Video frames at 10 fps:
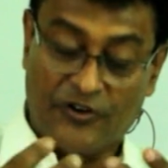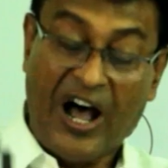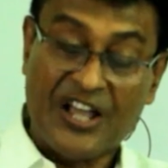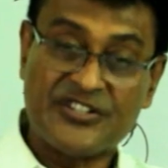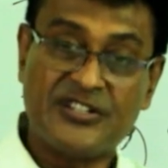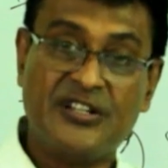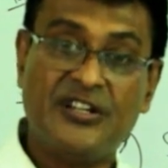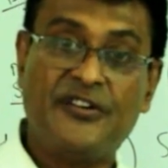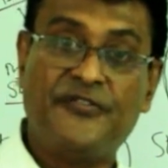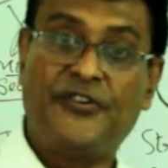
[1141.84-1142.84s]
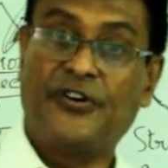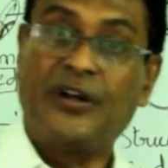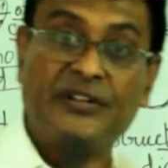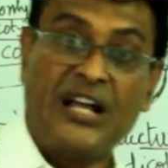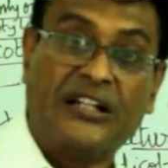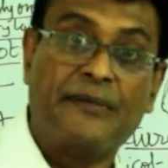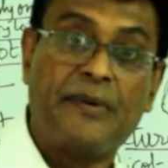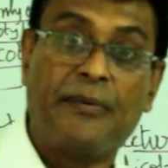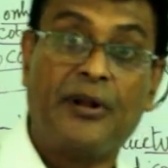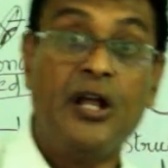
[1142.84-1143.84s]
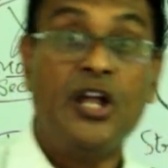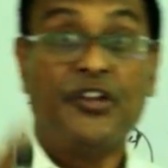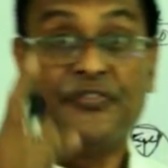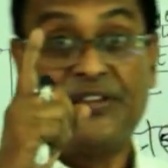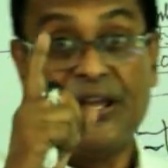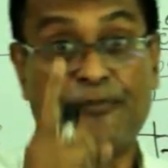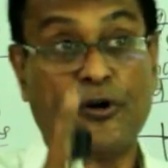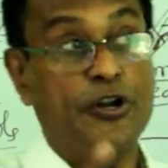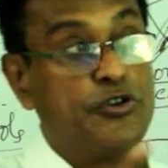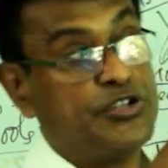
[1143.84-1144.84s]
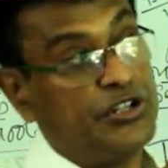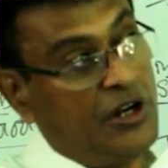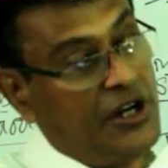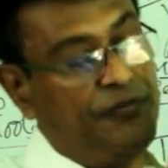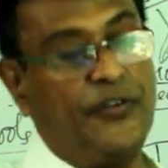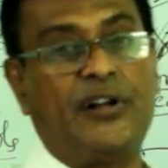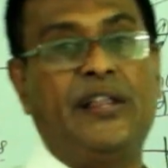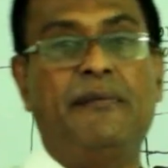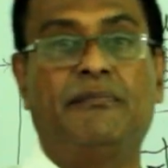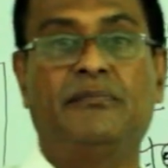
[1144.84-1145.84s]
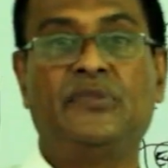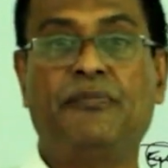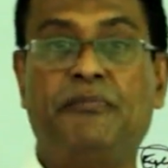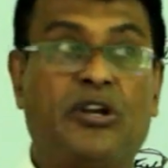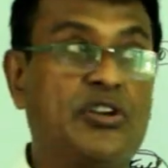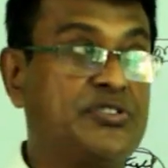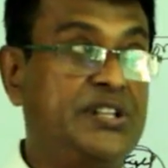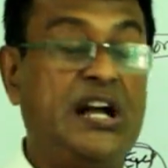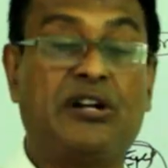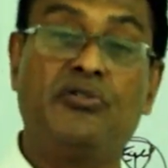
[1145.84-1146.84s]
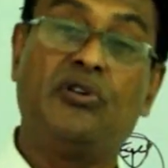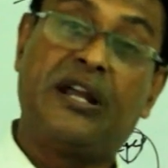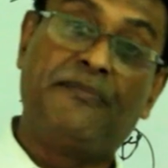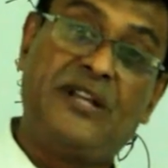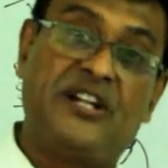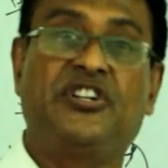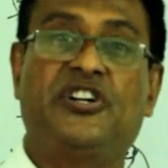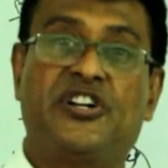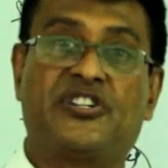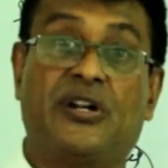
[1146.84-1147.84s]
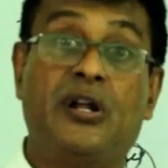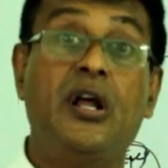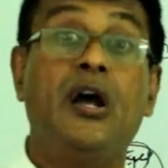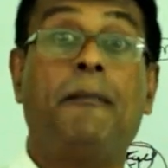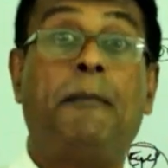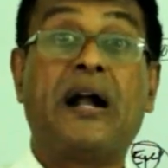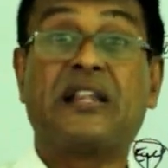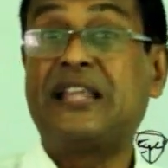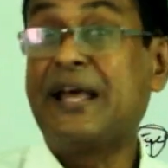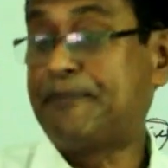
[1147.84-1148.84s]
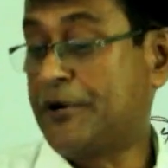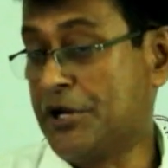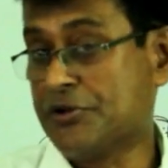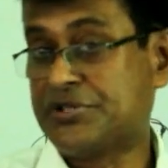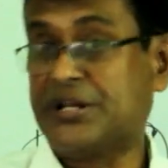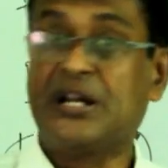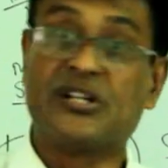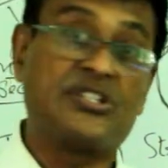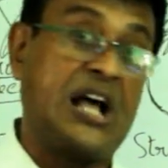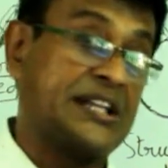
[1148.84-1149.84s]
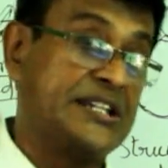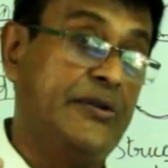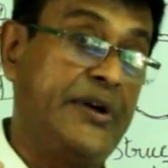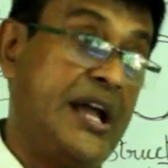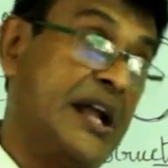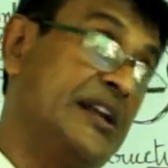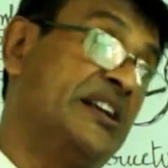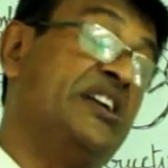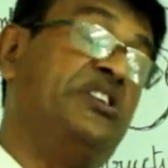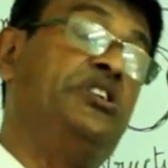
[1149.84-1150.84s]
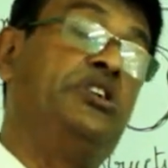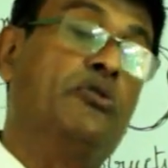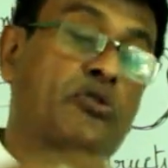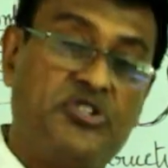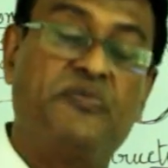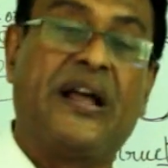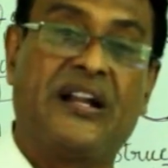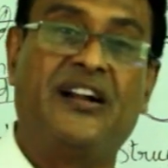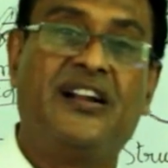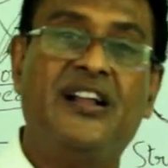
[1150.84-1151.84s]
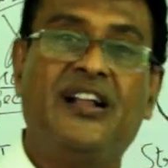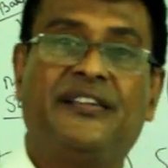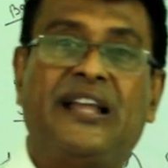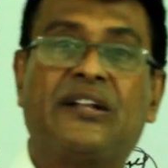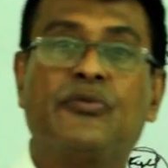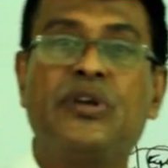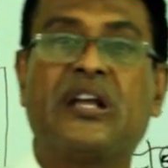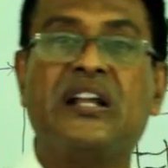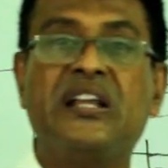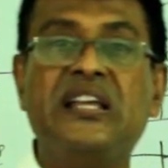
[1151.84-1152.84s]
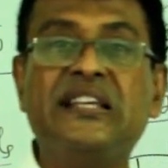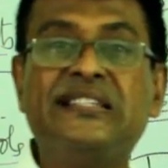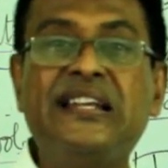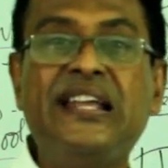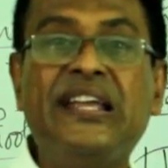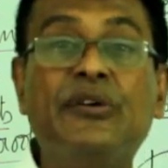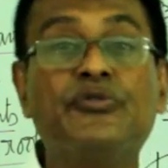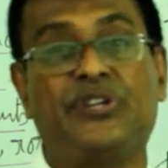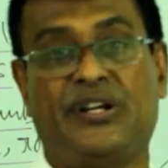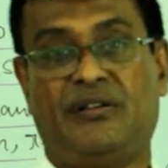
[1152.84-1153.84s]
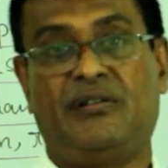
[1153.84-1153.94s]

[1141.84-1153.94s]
us, for the other people. They produce it only for them, because they have to keep their generation. But they produce it in such a way and in a huge manner that we can easily use it.